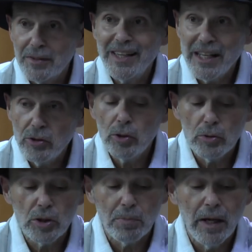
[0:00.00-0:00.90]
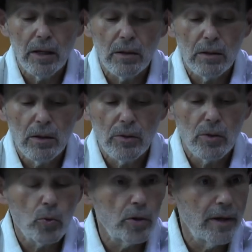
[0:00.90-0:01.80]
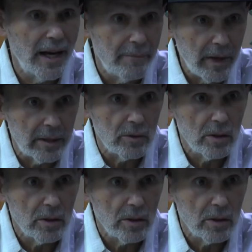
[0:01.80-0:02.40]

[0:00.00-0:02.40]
they too spell the word emet,